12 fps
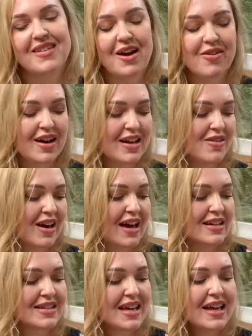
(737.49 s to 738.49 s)
All right, you
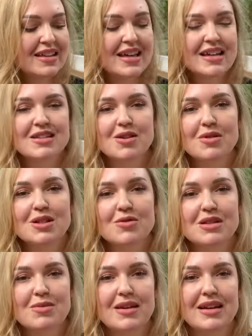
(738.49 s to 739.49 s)
guys, thanks so much for
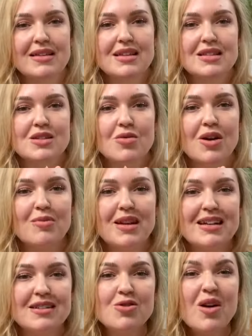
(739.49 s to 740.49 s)
spending this
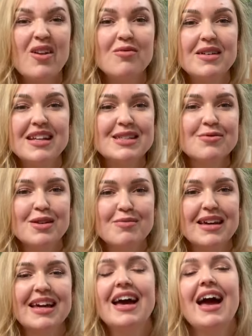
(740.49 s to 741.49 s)
12 minutes with
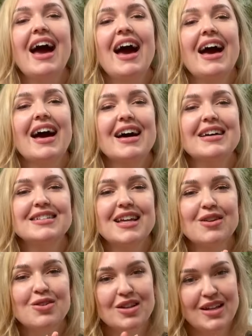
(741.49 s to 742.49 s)
me.
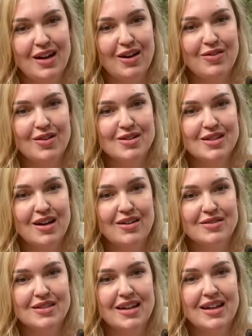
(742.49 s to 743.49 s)
Take good care of
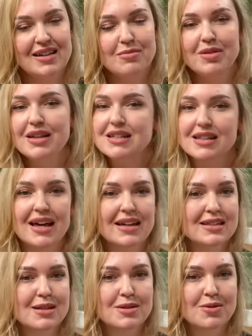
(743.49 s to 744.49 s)
yourselves, and please like
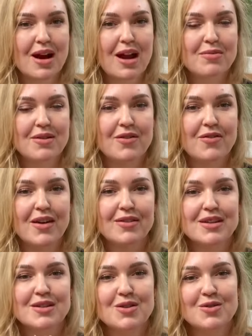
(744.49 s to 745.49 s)
and subscribe if you found
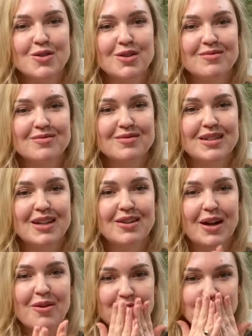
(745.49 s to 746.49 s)
this useful. Take good
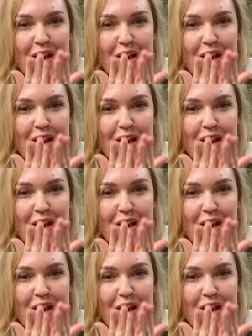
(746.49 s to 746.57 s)
care.